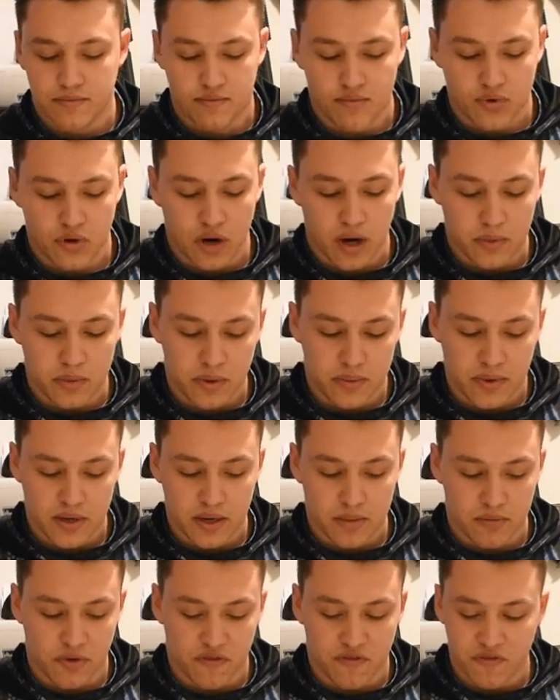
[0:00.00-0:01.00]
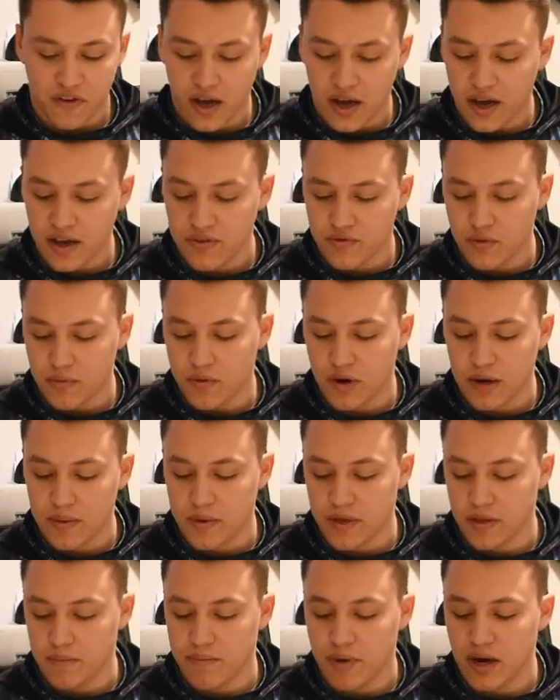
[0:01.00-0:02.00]
probably my number 5 would
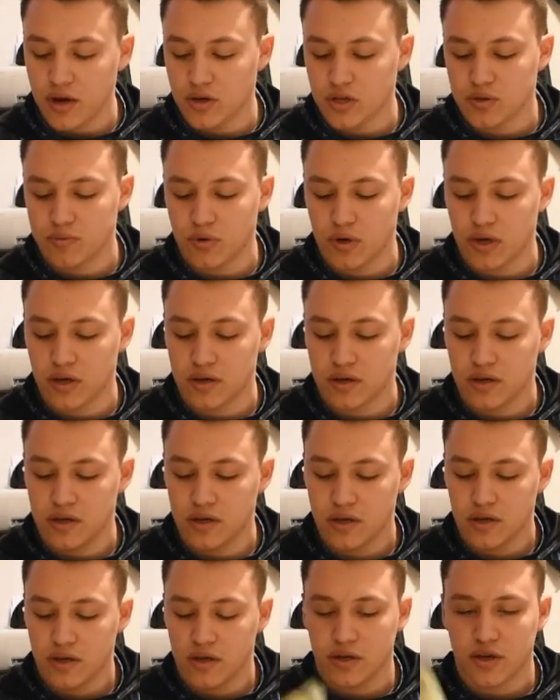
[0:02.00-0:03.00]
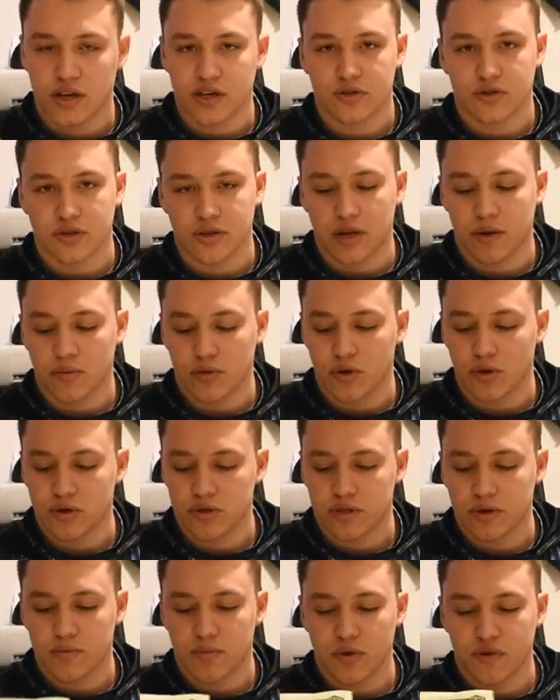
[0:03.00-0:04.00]
probably be the Bio Spawn. You guys saw the up
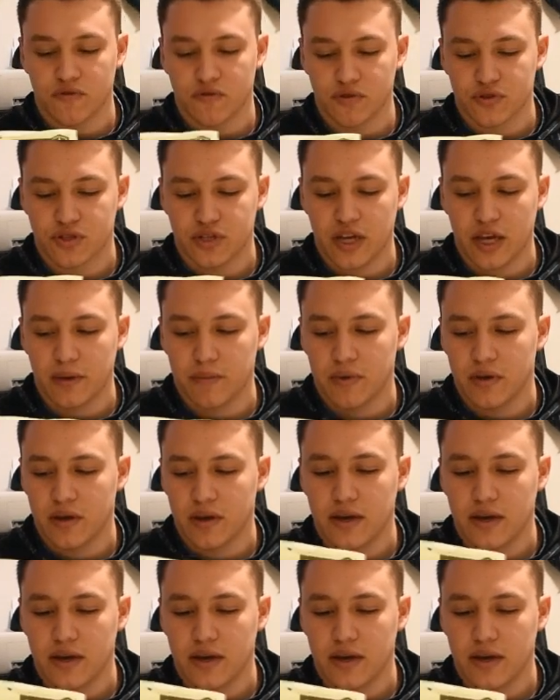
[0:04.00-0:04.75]
close, the beautiful shape.